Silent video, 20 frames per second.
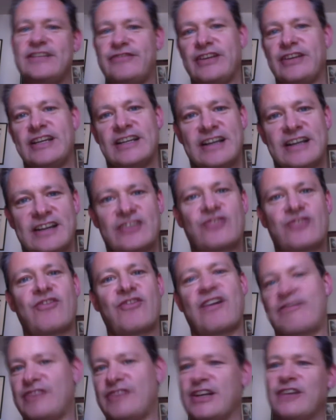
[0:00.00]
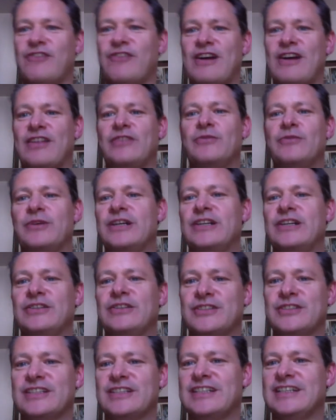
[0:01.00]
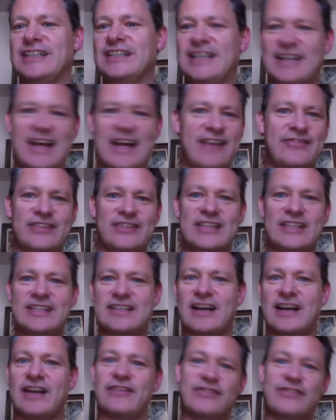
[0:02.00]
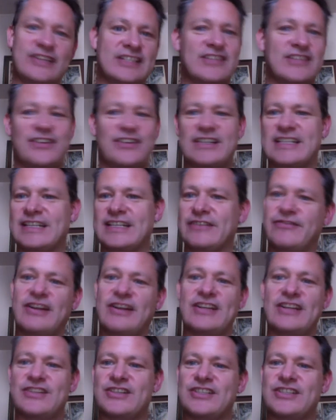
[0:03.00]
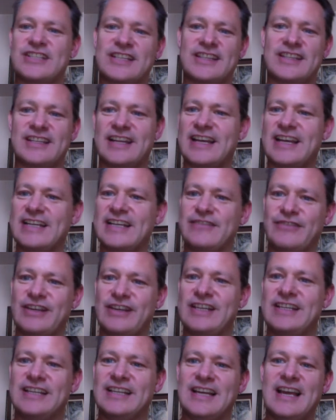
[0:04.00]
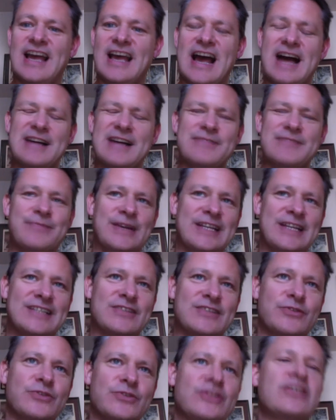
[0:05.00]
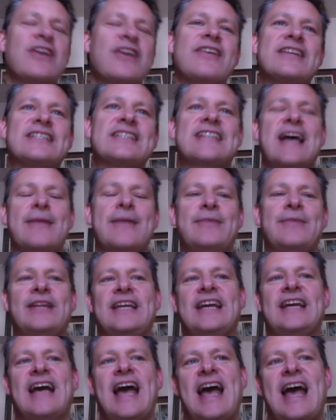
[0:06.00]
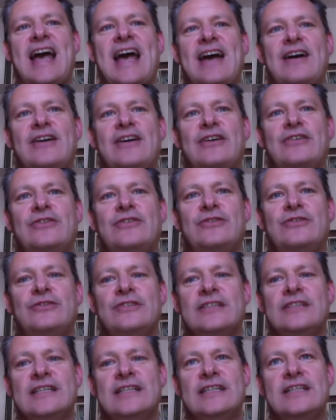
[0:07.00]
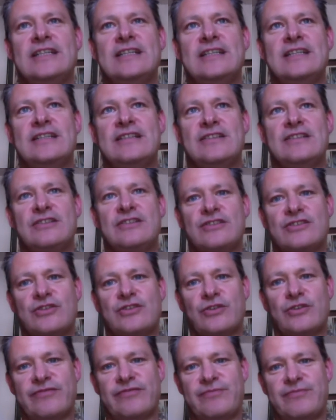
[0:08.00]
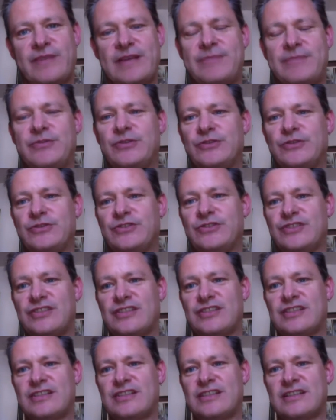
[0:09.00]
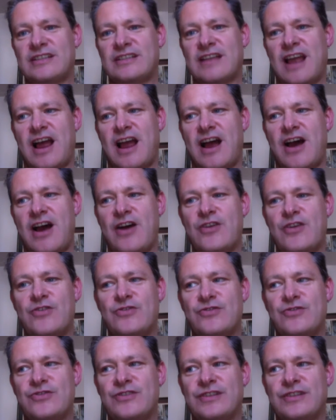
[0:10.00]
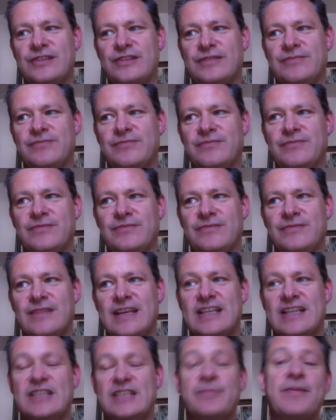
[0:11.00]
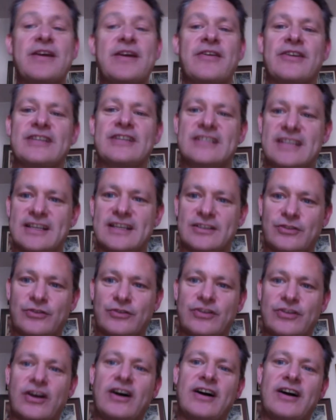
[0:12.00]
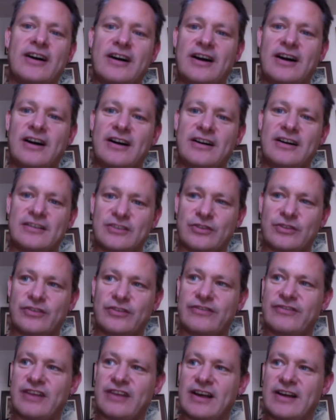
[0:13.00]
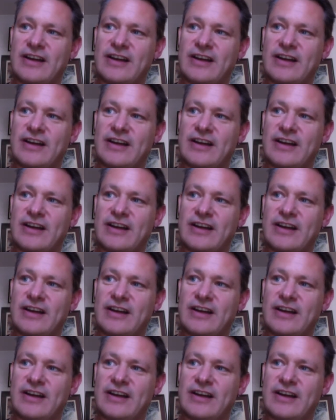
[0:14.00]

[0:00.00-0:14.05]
and travelling around the world and having these kind of exciting adventures in the Navy. But it's also examining how sort of people's own experiences or our sort of